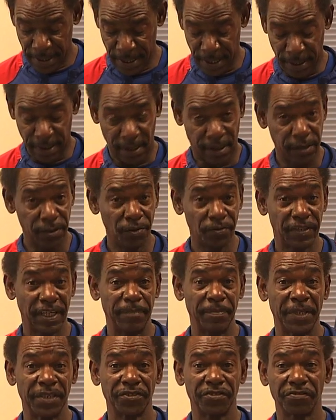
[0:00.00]
It includes
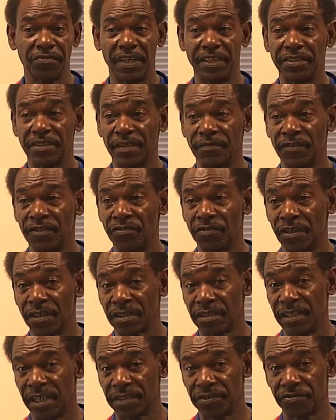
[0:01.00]
administration of the drug
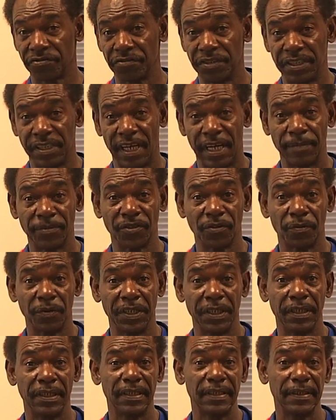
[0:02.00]
test 3 times a
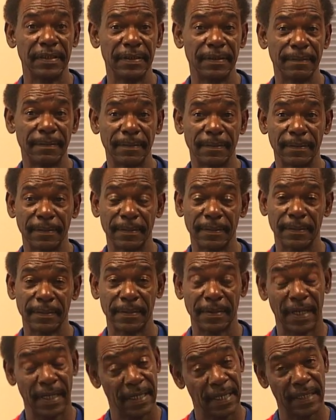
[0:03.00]
week.
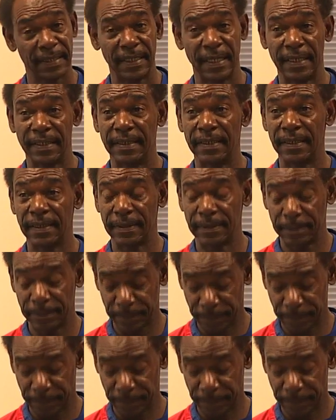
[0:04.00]
I got that done.